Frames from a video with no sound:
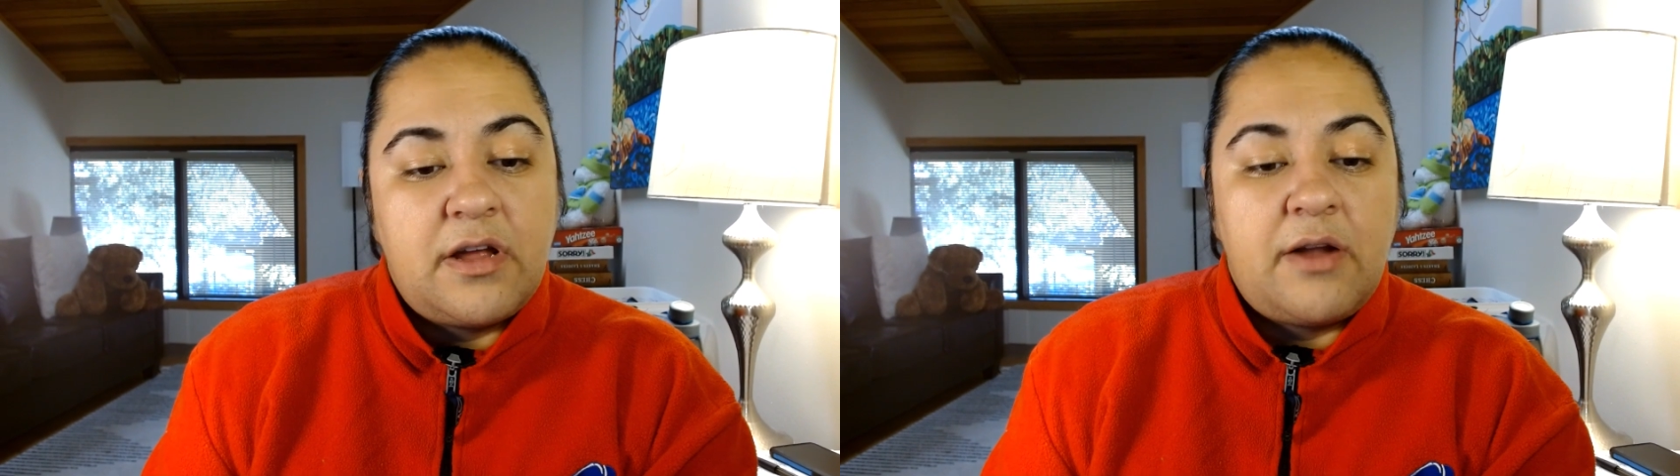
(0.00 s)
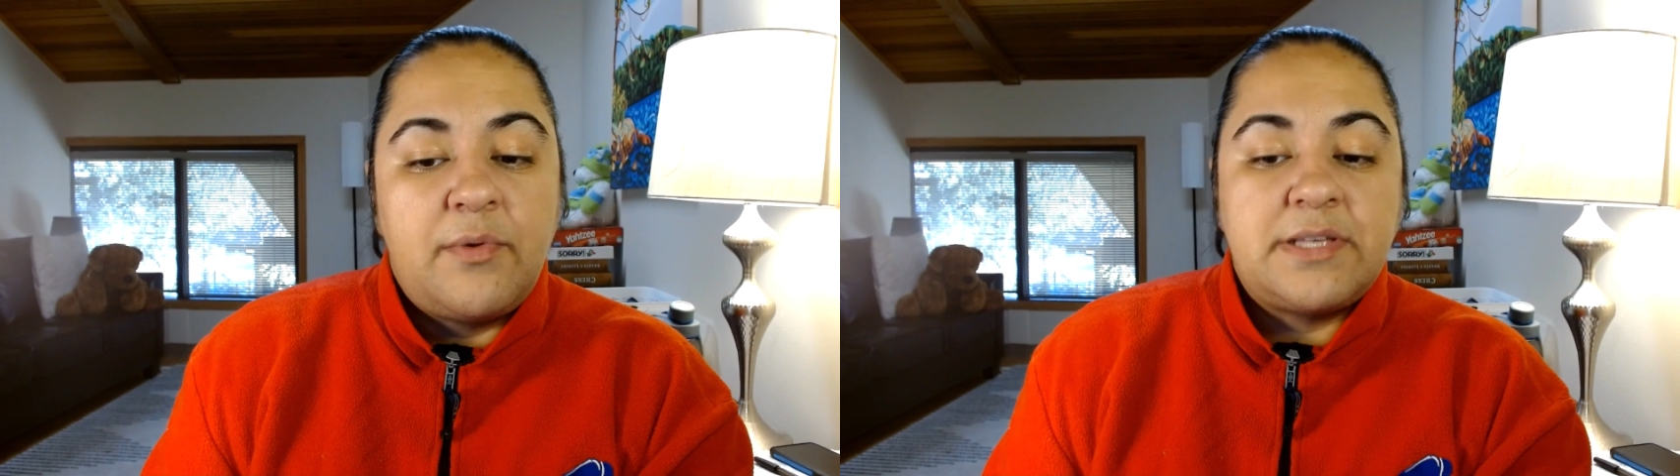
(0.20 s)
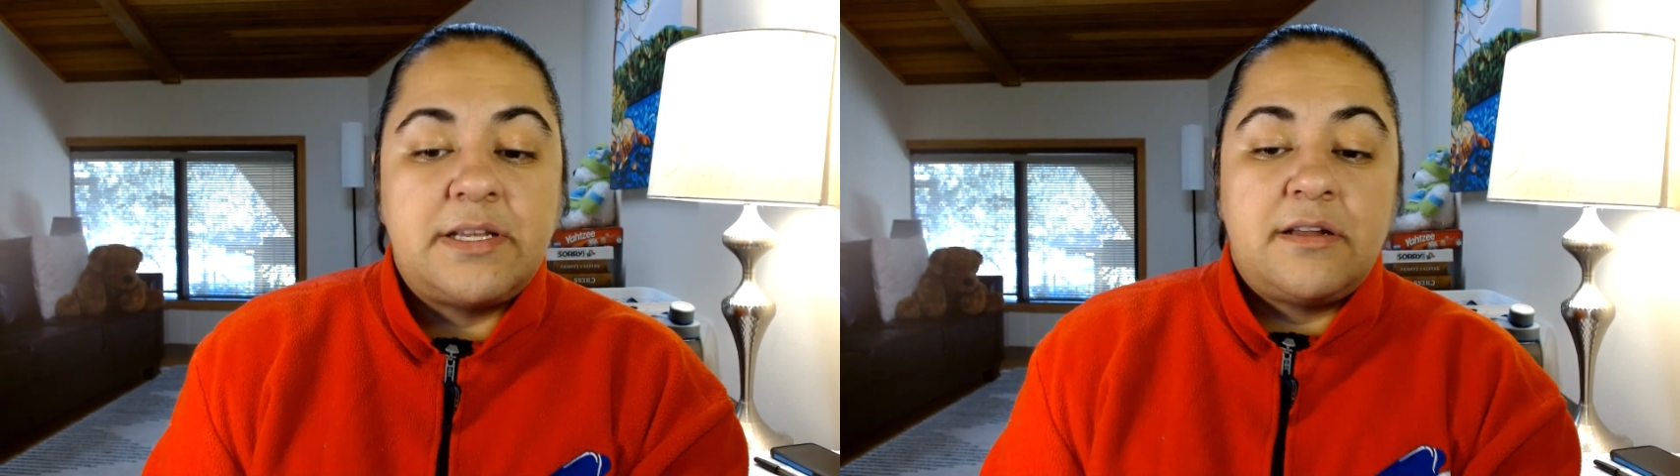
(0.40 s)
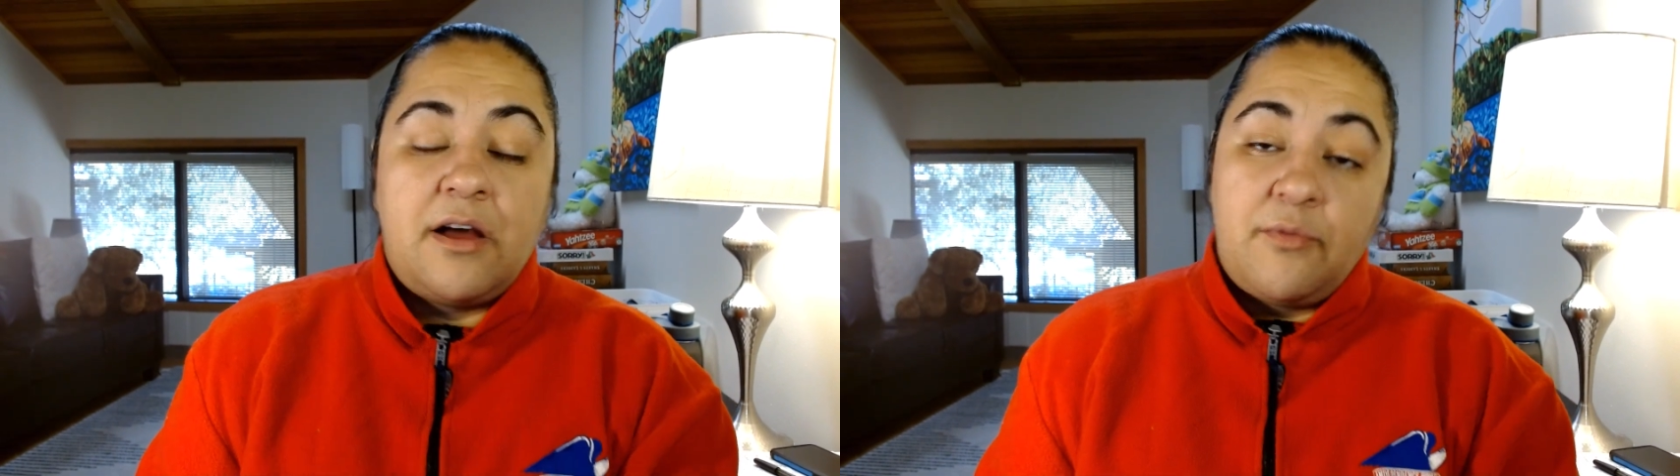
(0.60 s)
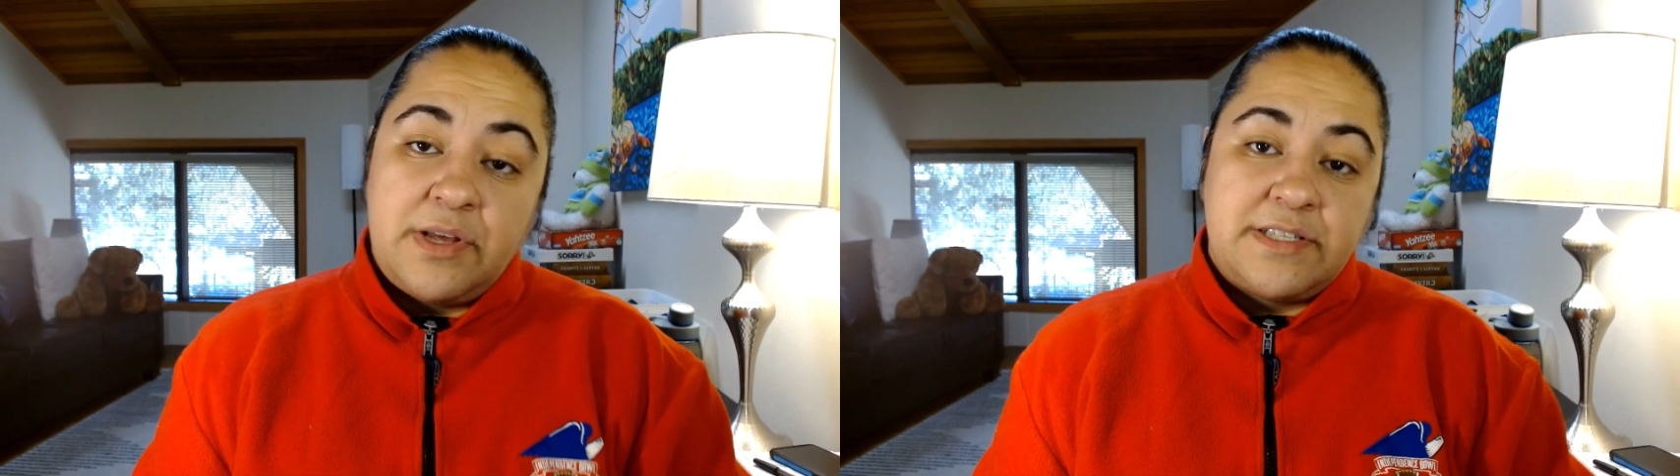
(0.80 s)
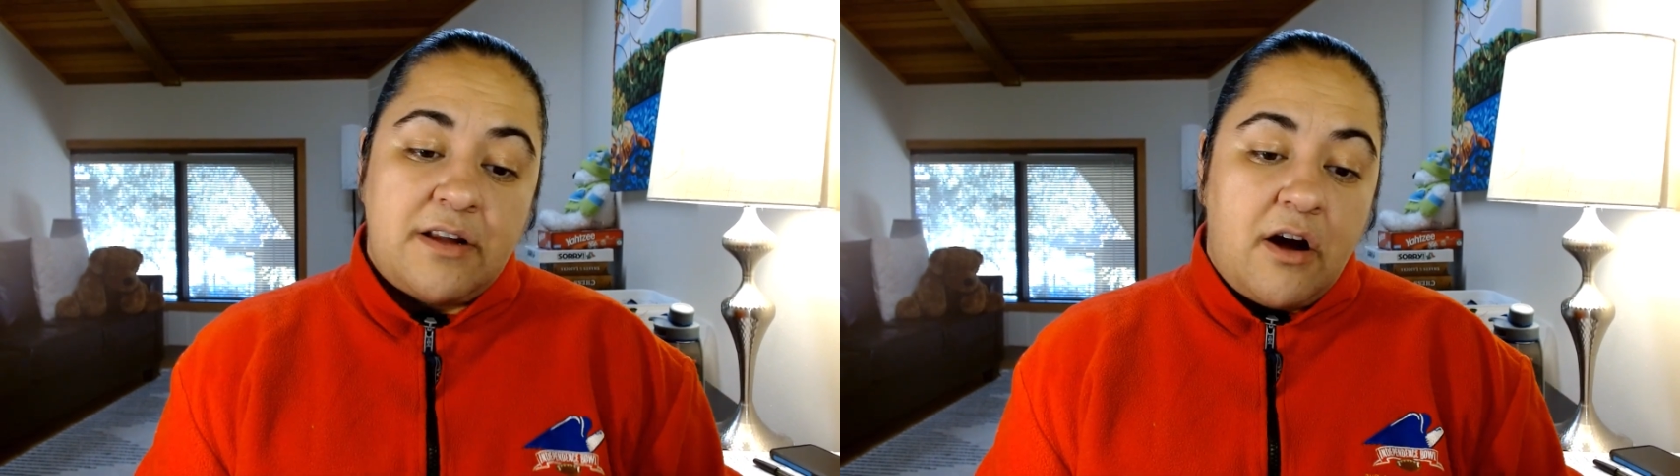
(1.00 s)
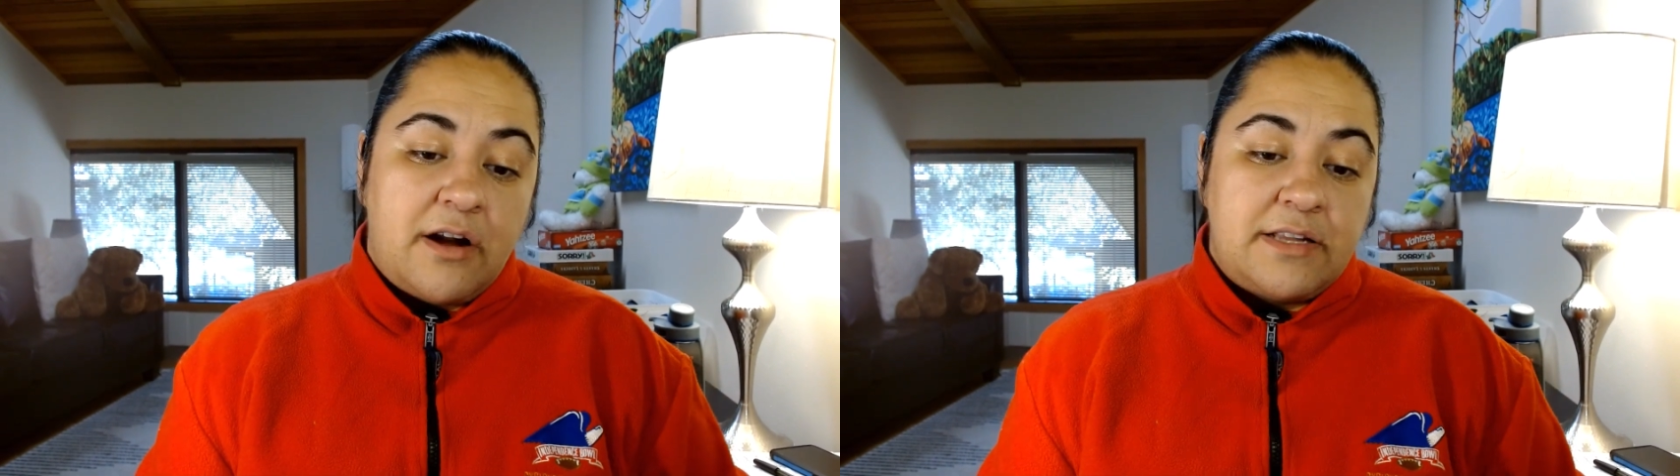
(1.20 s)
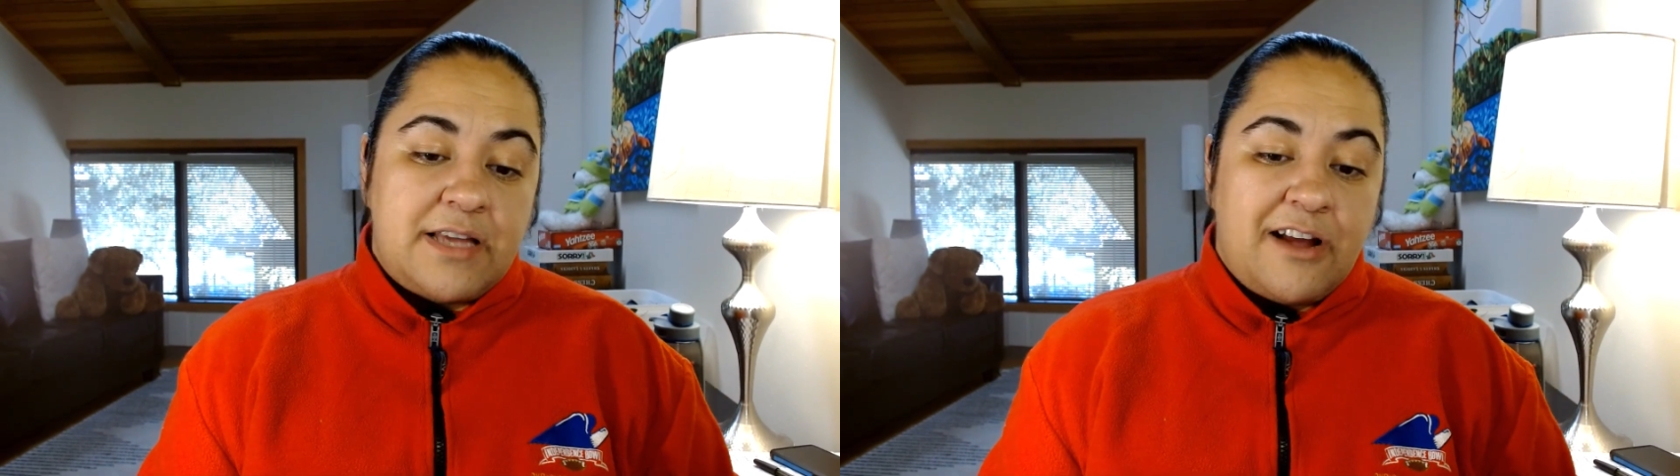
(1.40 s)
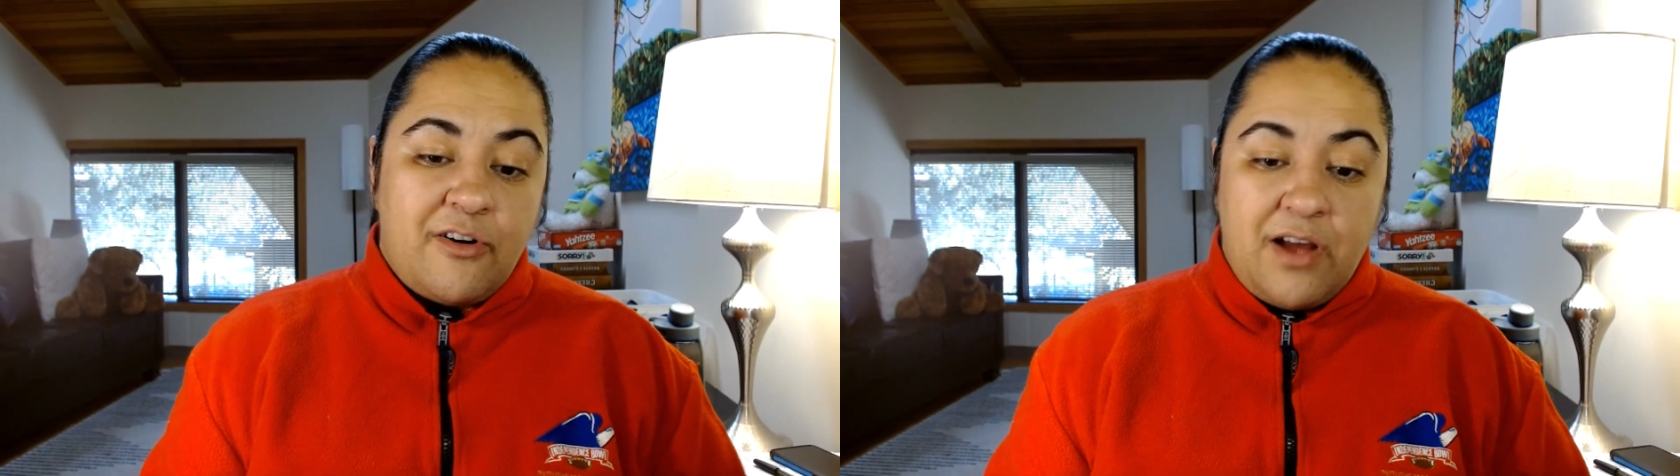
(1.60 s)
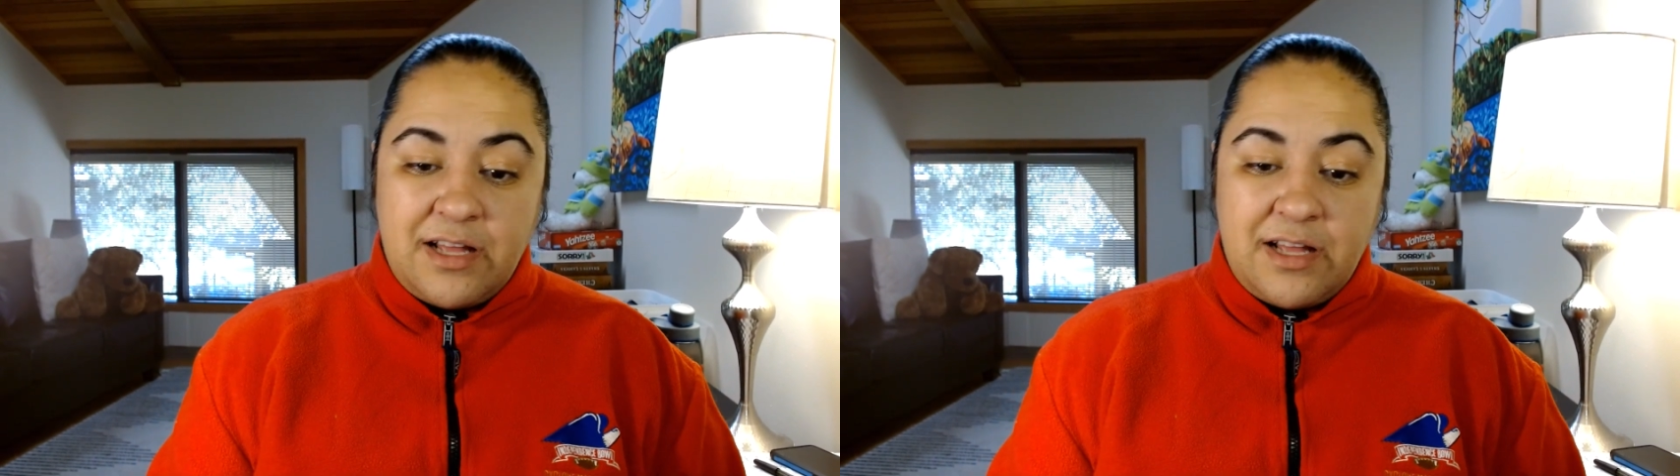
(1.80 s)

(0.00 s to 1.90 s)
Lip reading: a recent heart attack or